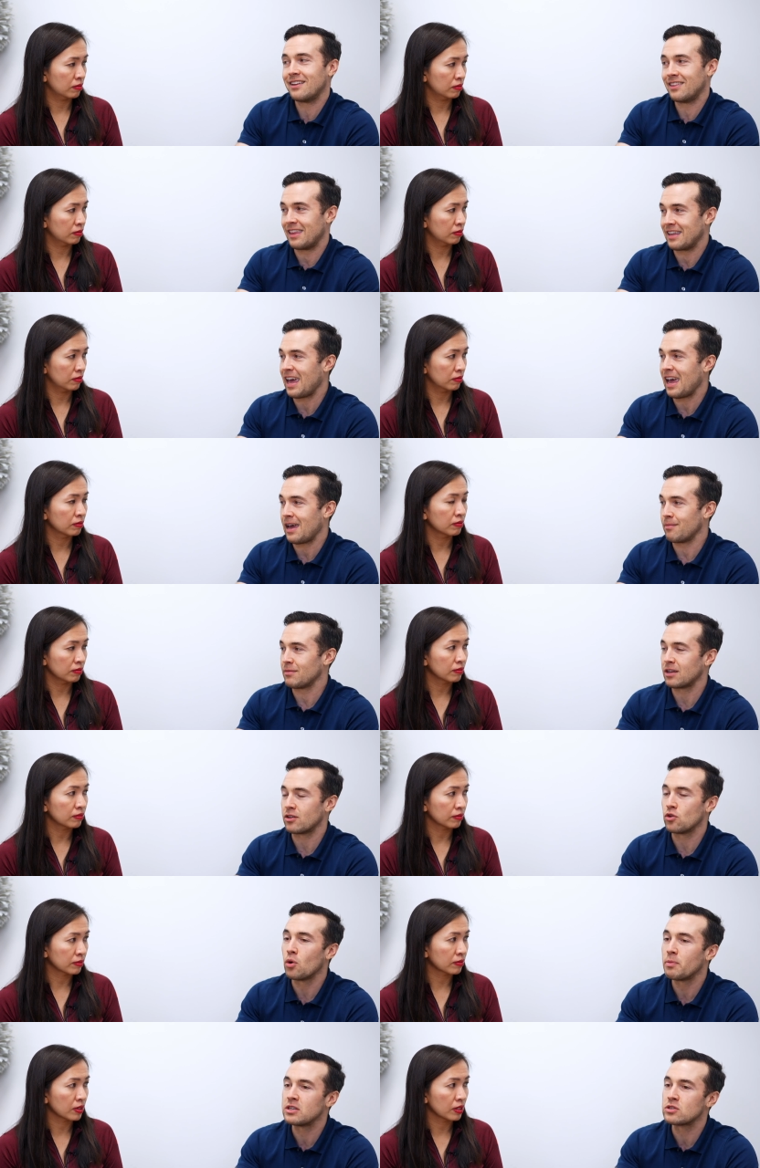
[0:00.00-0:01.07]
Speaker 1: in the game. Like
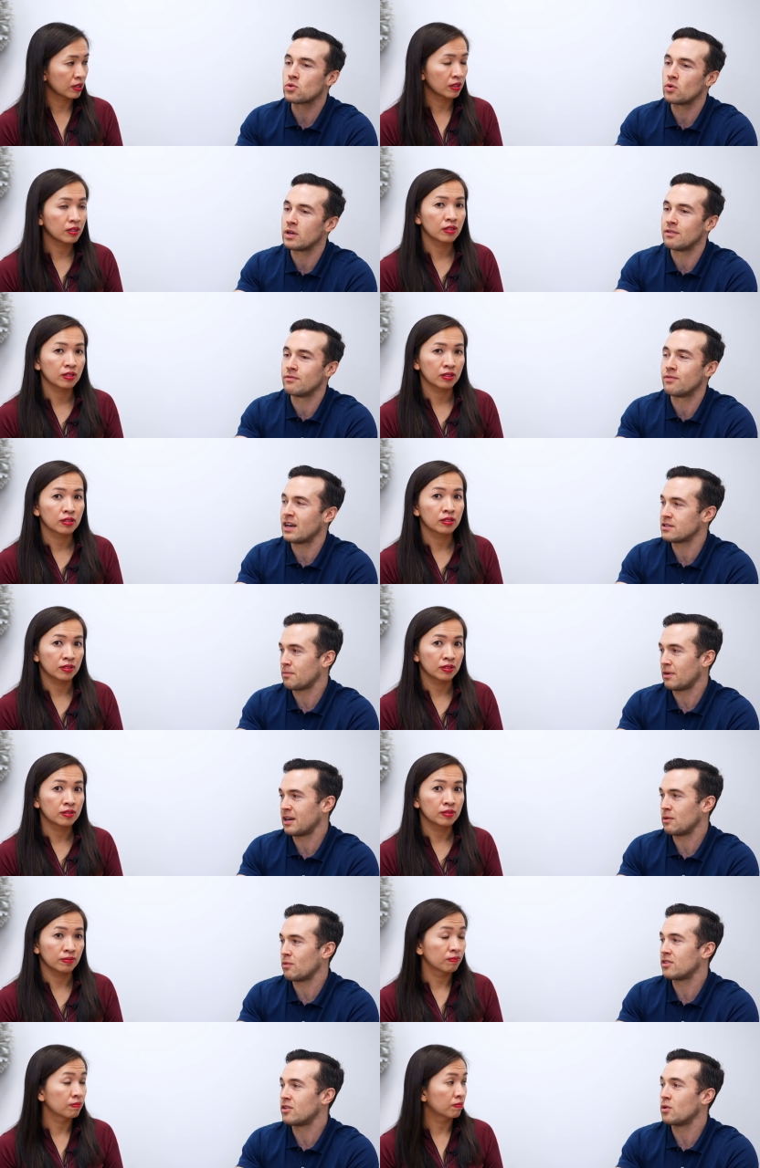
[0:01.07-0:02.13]
nobody's going to invest money
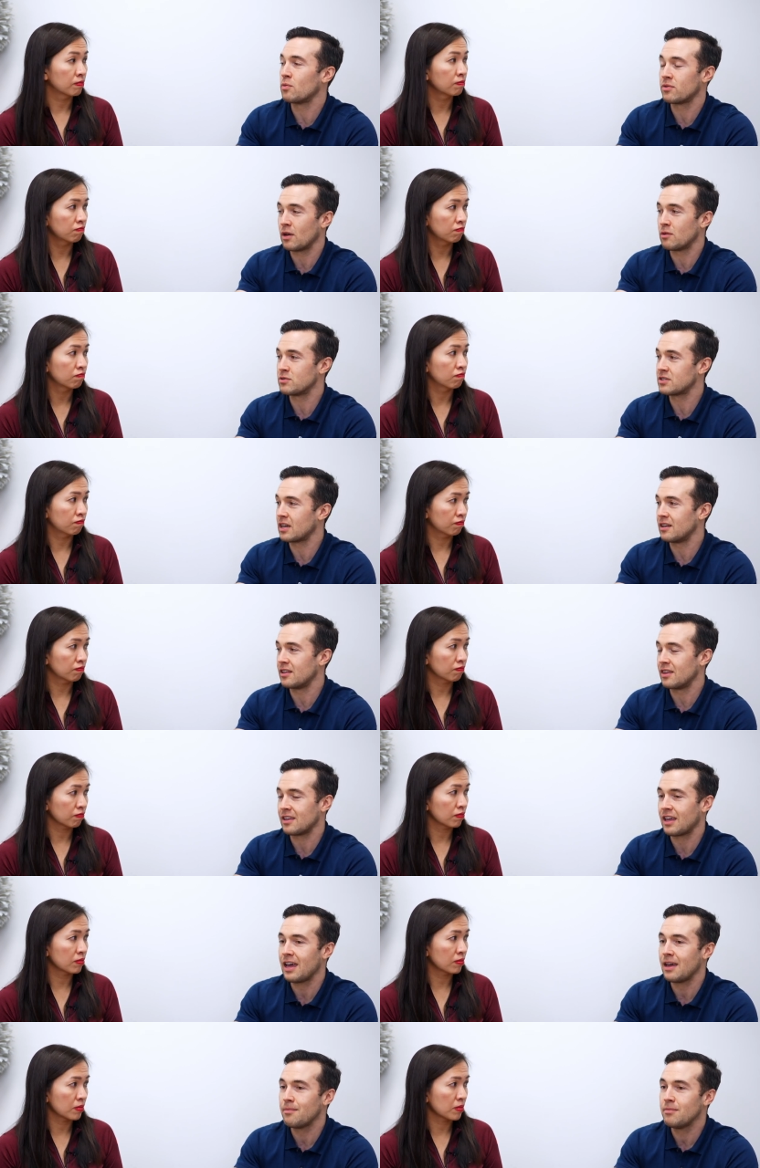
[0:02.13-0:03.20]
with you without skin in the mm
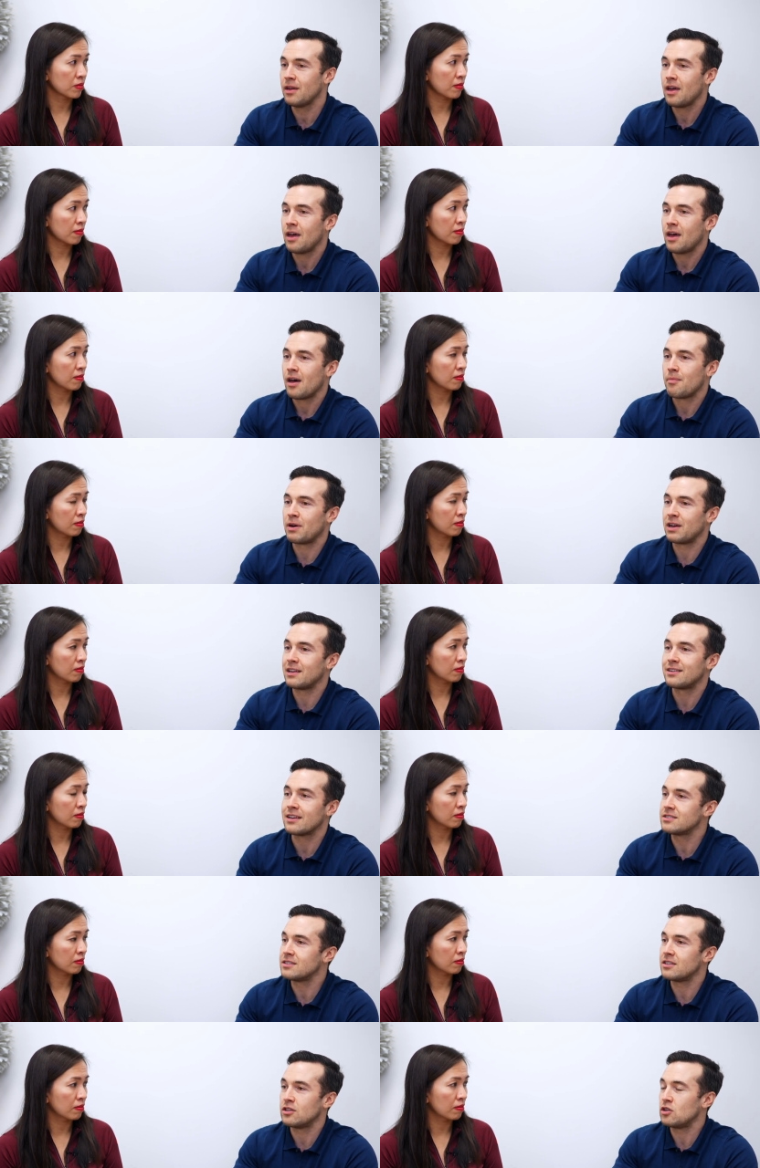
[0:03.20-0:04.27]
-hmm. game. But it
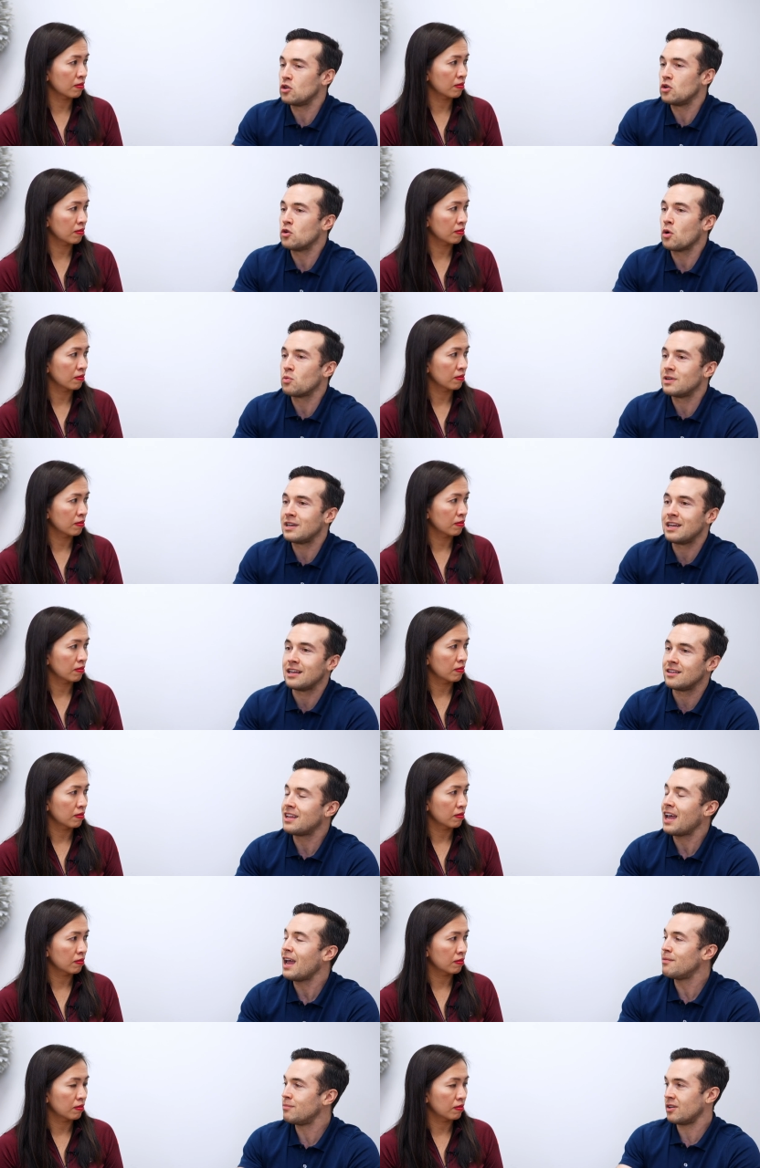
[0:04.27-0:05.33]
doesn't, you don't need
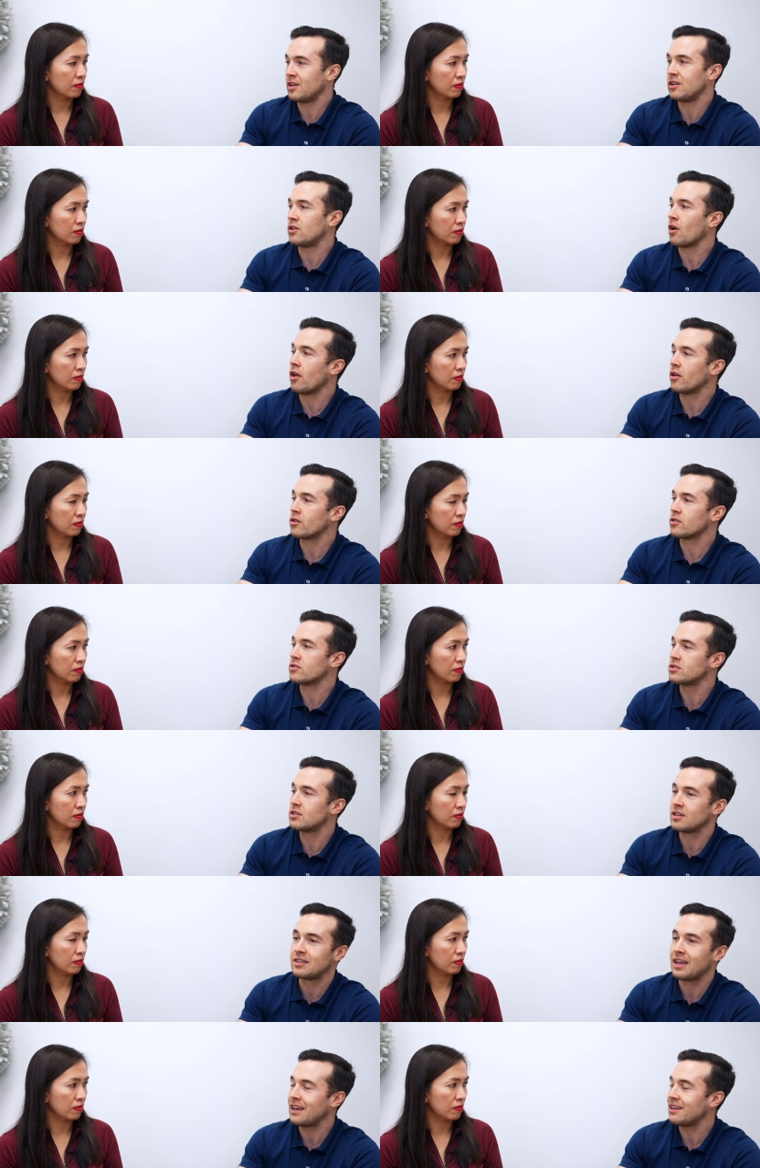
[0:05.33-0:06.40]
$10 million
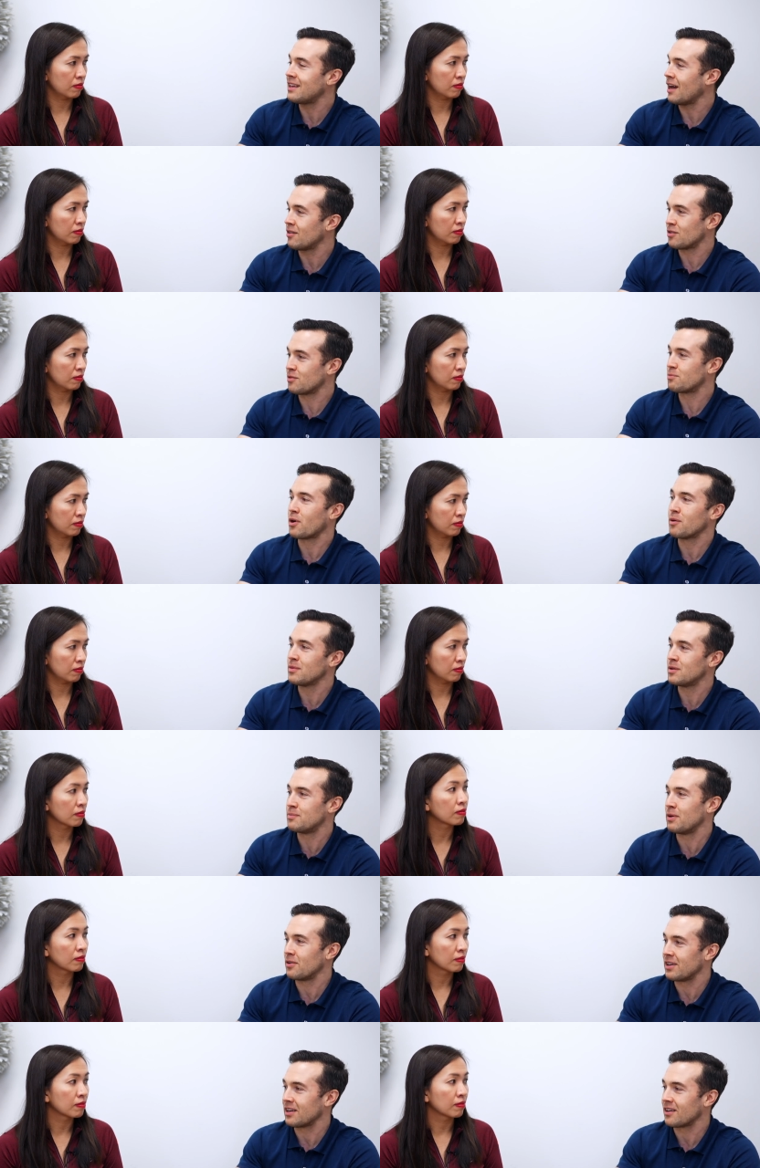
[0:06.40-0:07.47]
to take down an apartment
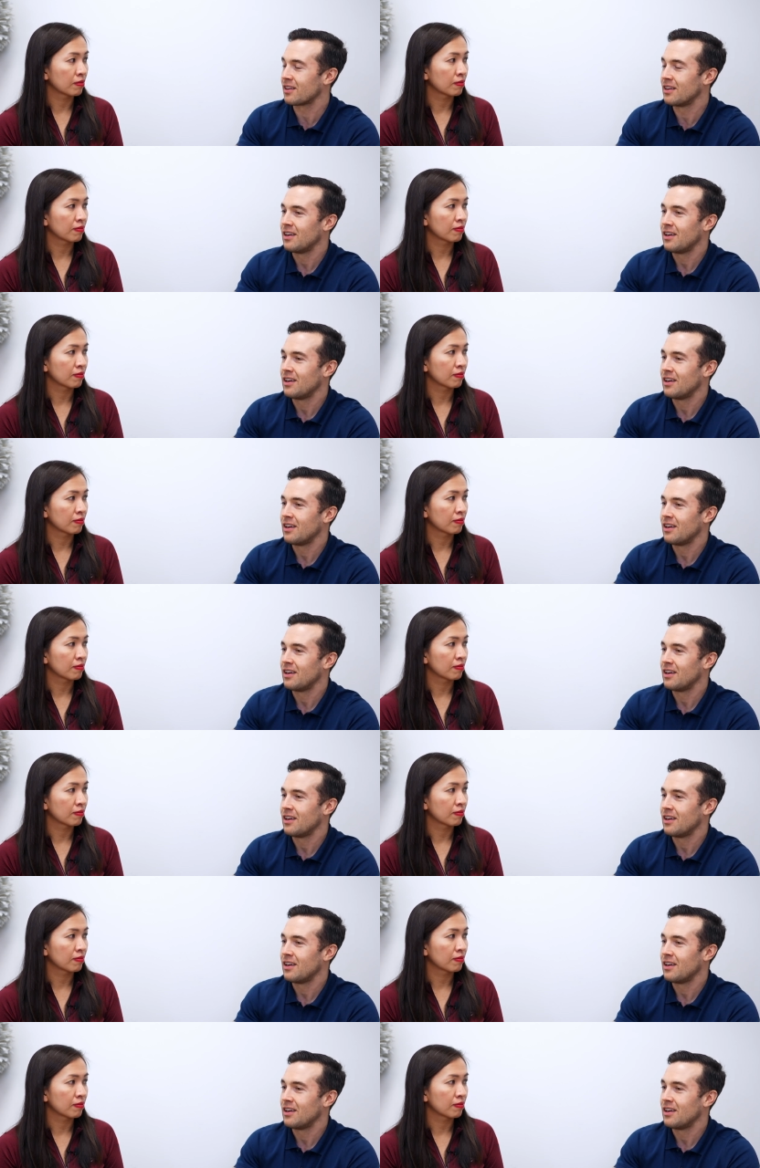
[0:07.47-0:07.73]
building.